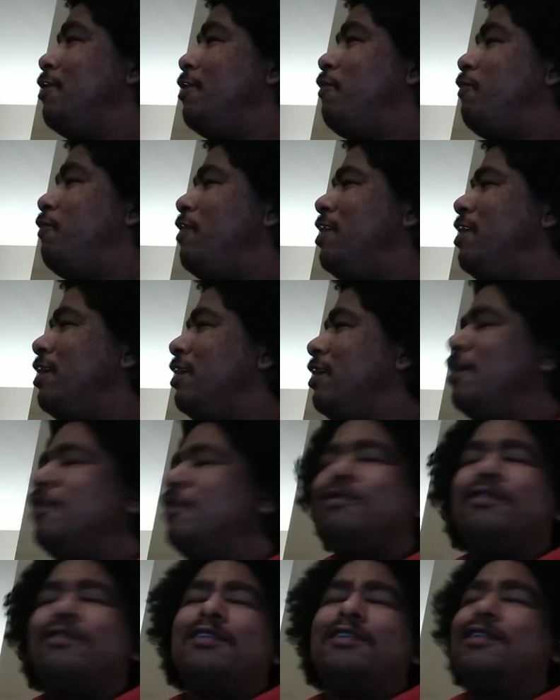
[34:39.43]
The fuck?
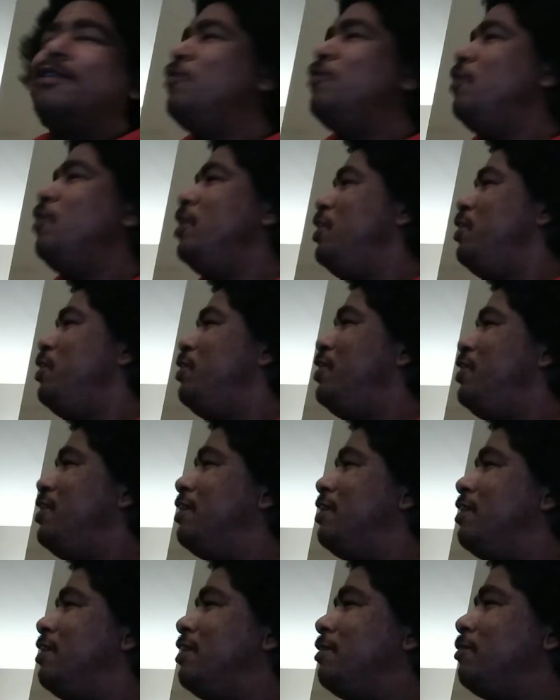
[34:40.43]
What are you
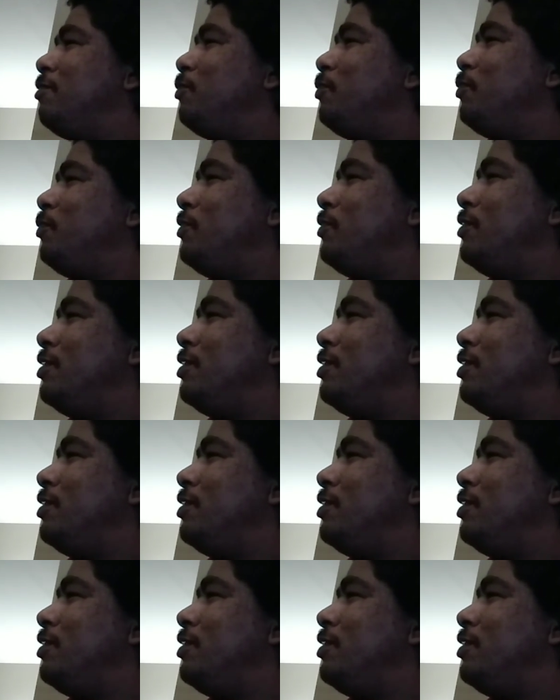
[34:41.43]
doing?